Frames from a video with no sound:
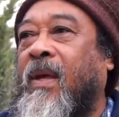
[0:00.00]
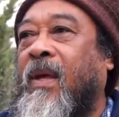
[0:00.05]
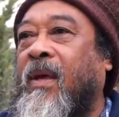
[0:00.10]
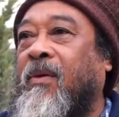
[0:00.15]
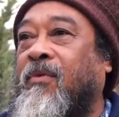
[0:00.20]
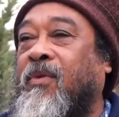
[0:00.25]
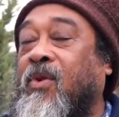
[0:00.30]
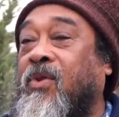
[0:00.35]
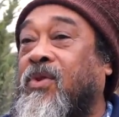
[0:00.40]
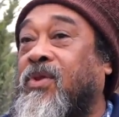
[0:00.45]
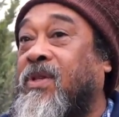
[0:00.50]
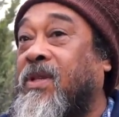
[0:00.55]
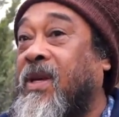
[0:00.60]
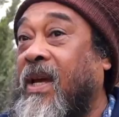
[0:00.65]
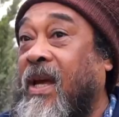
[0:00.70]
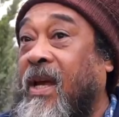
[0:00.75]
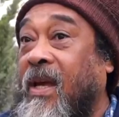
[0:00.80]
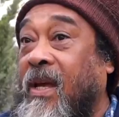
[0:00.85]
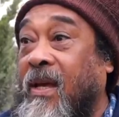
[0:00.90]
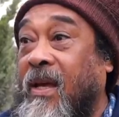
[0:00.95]
If you
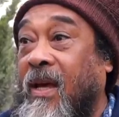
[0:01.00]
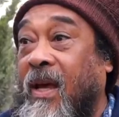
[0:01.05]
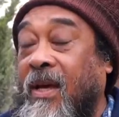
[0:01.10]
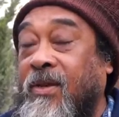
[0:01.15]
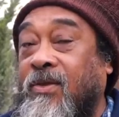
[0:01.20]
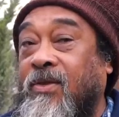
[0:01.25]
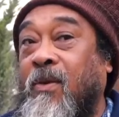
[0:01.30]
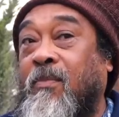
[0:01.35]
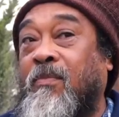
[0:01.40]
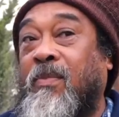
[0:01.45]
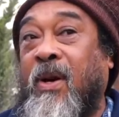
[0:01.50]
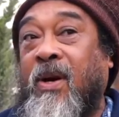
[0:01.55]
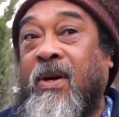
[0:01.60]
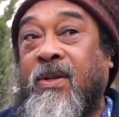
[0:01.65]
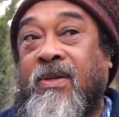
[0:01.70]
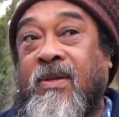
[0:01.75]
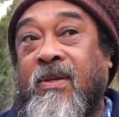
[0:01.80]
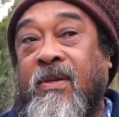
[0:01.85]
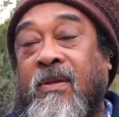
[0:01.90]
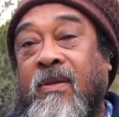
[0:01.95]
stay as the
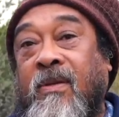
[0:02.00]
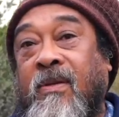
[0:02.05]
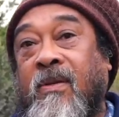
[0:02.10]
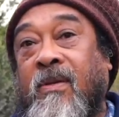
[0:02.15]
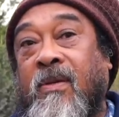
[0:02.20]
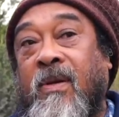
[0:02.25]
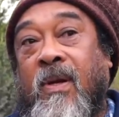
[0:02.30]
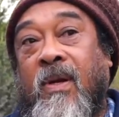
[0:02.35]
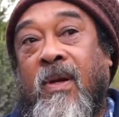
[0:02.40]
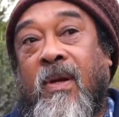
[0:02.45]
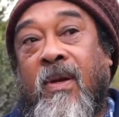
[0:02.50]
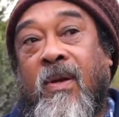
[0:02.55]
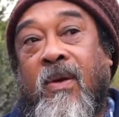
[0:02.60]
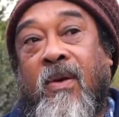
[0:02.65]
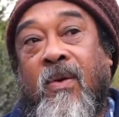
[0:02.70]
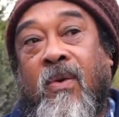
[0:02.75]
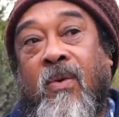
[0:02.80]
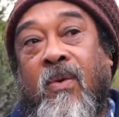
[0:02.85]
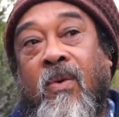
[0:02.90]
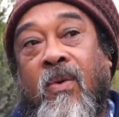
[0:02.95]
person
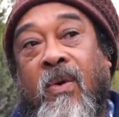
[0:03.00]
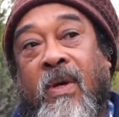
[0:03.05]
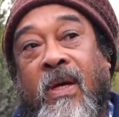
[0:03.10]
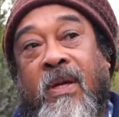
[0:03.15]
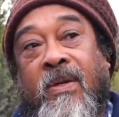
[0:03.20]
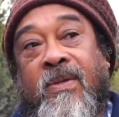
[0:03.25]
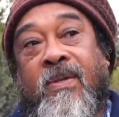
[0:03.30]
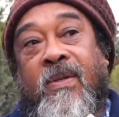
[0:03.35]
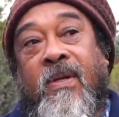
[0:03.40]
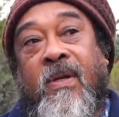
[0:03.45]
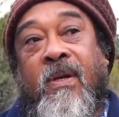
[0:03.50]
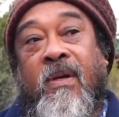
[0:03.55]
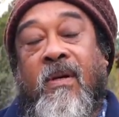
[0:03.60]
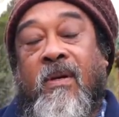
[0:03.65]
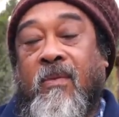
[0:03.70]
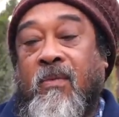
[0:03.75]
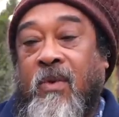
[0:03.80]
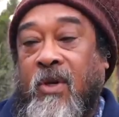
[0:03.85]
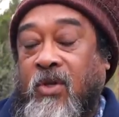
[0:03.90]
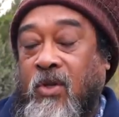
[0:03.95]
who is
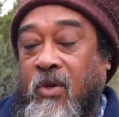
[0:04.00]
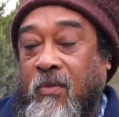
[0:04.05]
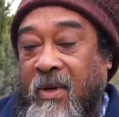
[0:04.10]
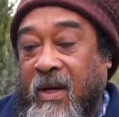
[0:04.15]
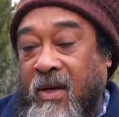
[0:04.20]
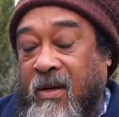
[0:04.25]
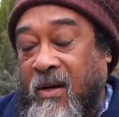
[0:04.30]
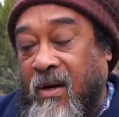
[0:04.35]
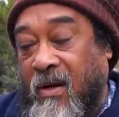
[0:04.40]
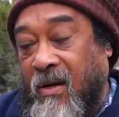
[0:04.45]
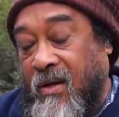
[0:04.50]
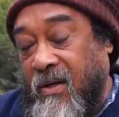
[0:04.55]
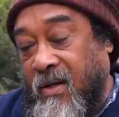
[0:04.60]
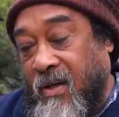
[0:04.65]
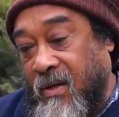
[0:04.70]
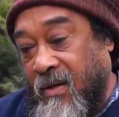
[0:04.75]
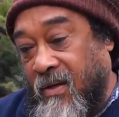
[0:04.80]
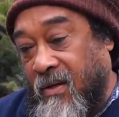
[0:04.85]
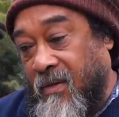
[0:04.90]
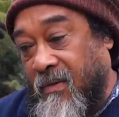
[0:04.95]
the, what you may call
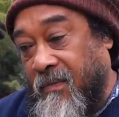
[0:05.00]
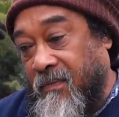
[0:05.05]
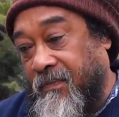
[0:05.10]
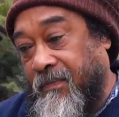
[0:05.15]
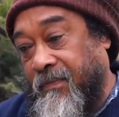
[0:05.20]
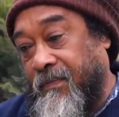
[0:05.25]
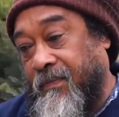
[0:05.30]
the,